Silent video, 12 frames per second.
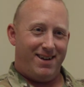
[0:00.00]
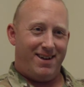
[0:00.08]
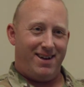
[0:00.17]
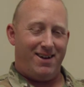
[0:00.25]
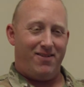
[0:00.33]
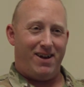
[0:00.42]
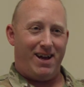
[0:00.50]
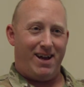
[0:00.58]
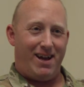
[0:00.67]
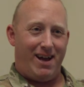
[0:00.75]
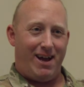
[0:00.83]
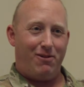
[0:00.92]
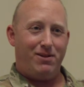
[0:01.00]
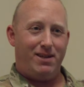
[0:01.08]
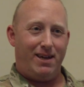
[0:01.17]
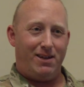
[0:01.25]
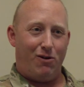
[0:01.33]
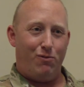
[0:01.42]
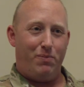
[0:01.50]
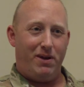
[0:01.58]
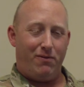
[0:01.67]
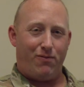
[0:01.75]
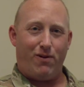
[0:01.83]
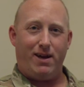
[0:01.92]
I would say don't be
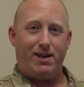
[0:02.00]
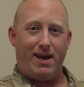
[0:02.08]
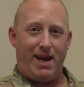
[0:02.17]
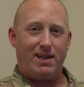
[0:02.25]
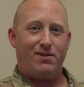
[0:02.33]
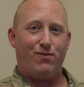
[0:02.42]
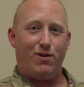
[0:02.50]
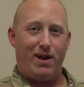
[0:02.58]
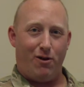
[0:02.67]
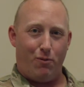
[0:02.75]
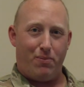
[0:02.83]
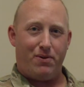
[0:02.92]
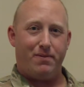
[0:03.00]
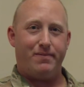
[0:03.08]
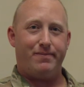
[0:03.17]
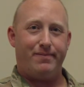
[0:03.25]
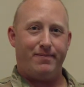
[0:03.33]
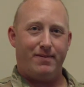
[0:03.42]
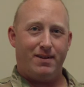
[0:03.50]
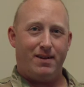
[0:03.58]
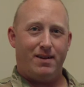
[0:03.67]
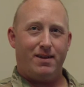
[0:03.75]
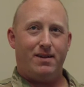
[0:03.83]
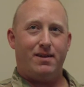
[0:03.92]
afraid to ask for help.
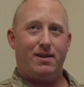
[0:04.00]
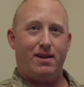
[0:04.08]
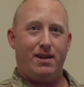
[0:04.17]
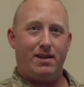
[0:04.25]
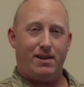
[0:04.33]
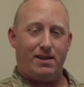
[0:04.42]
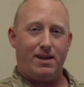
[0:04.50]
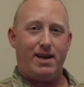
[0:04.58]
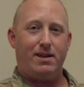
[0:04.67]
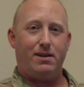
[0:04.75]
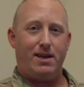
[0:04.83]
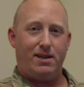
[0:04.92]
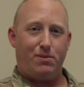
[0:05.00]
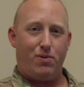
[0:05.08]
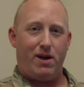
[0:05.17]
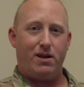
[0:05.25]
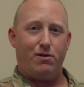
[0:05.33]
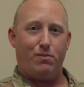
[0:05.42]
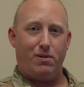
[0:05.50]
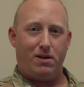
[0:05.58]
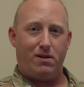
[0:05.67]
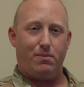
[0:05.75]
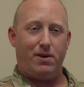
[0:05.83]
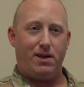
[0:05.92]
That is probably
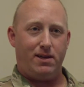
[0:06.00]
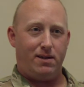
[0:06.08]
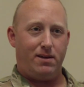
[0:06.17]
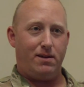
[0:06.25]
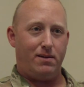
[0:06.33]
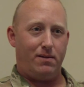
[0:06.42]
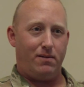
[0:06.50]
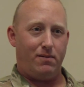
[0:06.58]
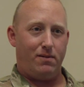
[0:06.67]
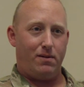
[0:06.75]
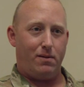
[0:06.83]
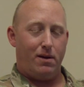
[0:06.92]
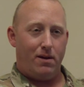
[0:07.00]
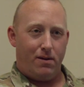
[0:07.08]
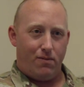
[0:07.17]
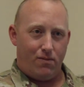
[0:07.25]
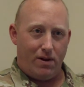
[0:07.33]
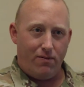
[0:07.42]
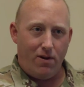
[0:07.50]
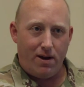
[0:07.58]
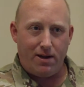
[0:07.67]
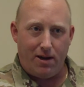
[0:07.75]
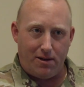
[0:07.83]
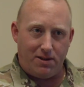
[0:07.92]
the biggest. Whenever
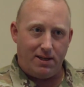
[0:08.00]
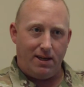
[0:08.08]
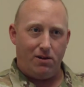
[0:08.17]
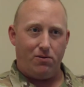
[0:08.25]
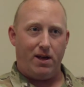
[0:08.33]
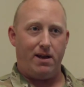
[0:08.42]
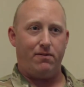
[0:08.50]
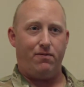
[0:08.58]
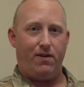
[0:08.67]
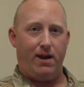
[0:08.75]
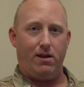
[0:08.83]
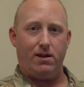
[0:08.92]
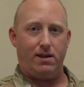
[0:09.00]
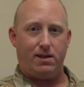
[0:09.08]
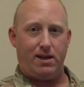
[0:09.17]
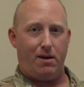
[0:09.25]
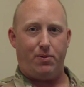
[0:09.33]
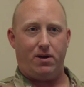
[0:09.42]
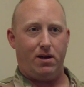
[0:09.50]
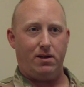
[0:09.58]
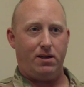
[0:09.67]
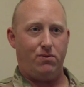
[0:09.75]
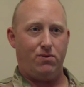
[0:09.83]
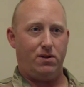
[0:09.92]
I'd see a lieutenant fail, it's not
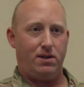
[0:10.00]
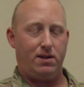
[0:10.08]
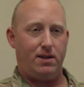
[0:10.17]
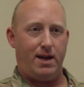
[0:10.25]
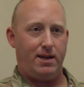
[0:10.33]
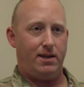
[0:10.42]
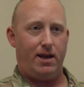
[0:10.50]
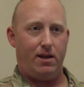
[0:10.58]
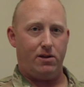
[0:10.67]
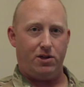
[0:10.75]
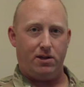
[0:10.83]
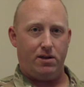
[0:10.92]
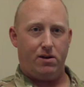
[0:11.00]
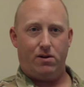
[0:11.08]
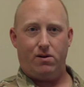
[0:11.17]
because he was not intelligent